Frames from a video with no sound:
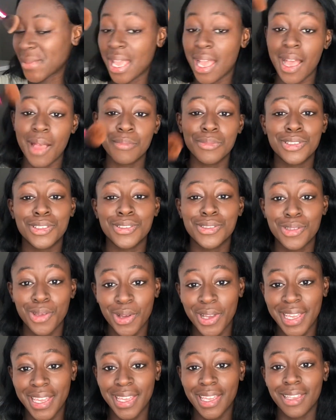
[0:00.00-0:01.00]
I'm just
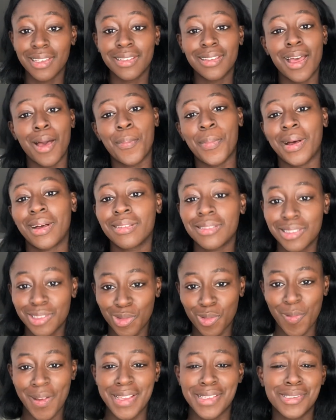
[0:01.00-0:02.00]
talking about
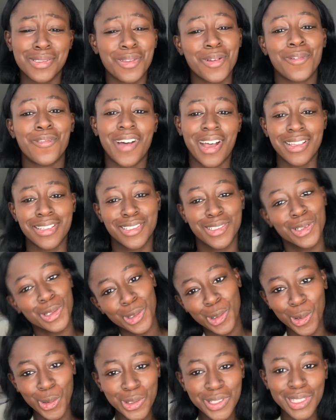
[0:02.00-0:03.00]
the rest of us, you
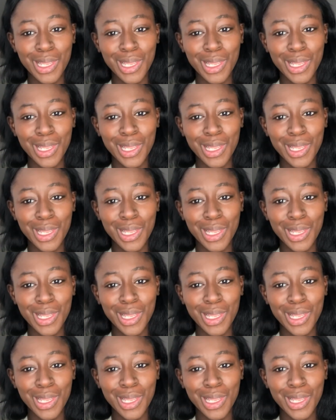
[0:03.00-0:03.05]
know,